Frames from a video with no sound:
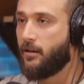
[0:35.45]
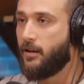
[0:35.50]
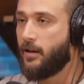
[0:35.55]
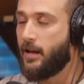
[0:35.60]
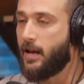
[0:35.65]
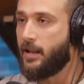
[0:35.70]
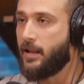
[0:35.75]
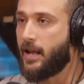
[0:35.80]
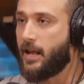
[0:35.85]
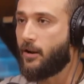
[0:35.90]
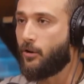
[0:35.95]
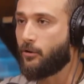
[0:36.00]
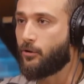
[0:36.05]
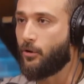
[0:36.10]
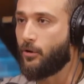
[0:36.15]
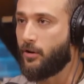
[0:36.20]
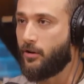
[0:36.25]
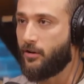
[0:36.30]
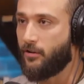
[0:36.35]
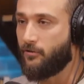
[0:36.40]
Yeah. And that
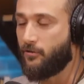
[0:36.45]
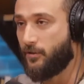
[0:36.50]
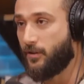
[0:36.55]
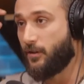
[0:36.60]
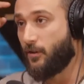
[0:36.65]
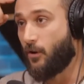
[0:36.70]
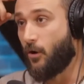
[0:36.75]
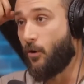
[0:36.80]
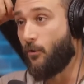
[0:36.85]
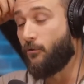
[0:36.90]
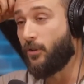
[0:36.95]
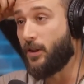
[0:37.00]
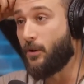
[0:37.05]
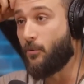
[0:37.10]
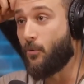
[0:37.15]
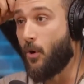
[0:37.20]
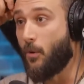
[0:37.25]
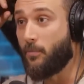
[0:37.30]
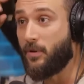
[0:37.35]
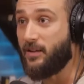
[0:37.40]
alternative
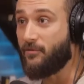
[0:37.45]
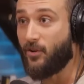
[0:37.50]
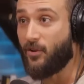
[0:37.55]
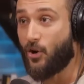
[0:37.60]
hopefully won't be